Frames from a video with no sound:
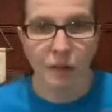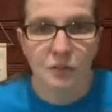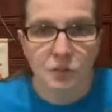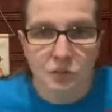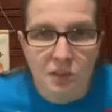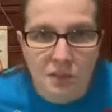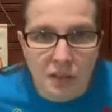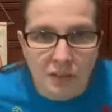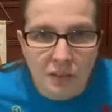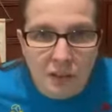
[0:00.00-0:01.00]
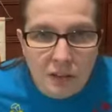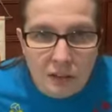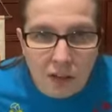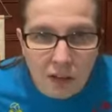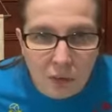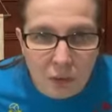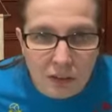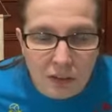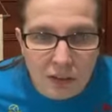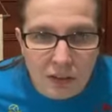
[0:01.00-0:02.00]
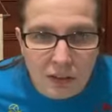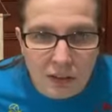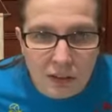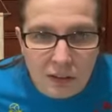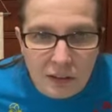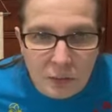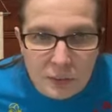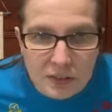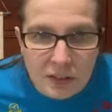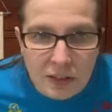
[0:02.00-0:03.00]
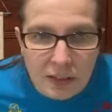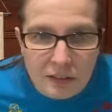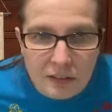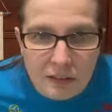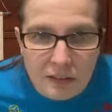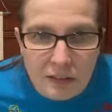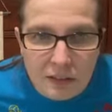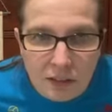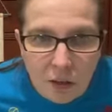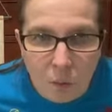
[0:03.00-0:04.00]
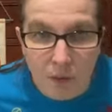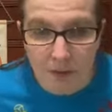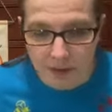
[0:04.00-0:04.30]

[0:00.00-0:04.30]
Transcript: all sorts of stuff. All right, well, hello, Miss Annette. We